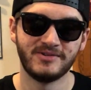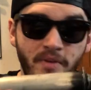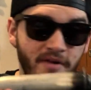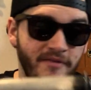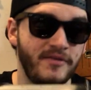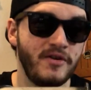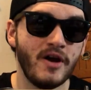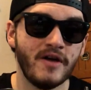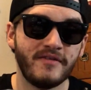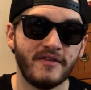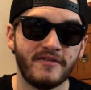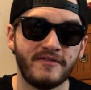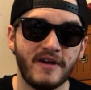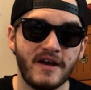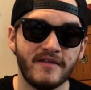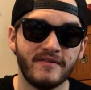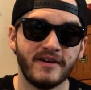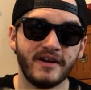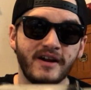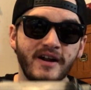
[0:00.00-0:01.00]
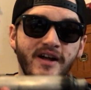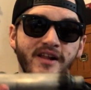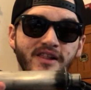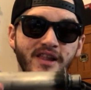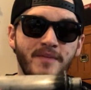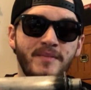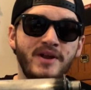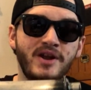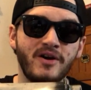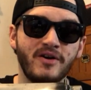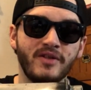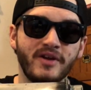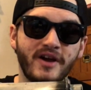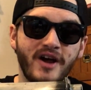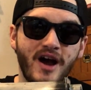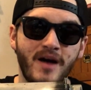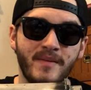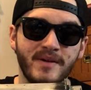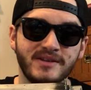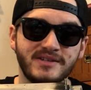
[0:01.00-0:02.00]
But if you have a favorite, let me know in the
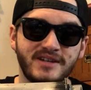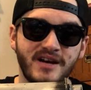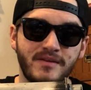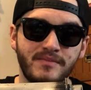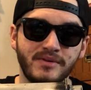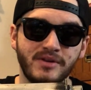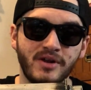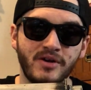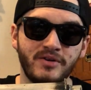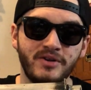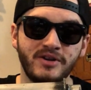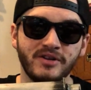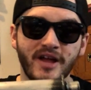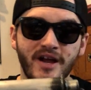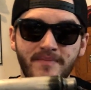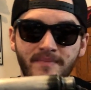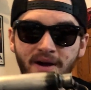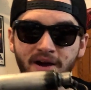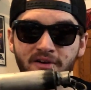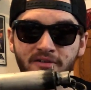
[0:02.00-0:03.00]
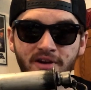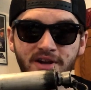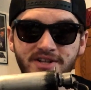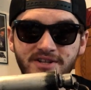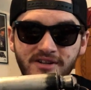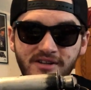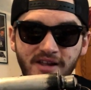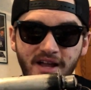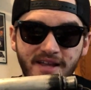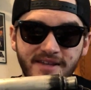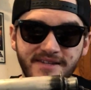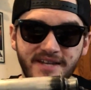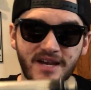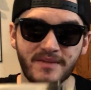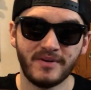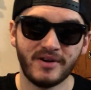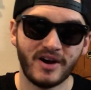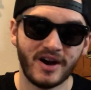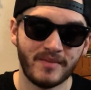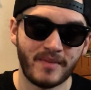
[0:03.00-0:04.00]
comments down below. Do you like my original
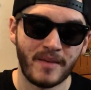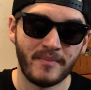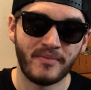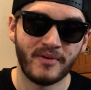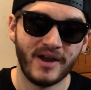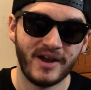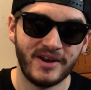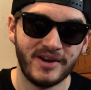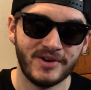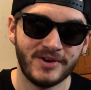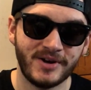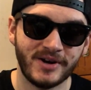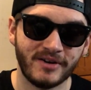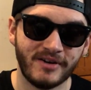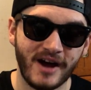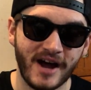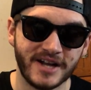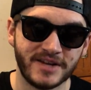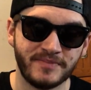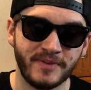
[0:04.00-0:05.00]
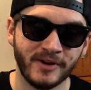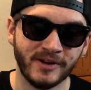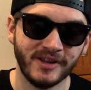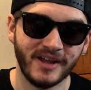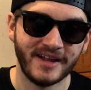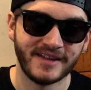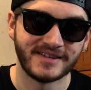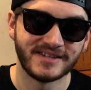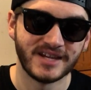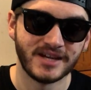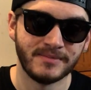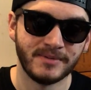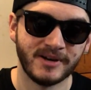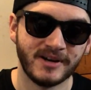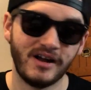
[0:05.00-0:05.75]
lightsaber or my brand new garage built lightsaber?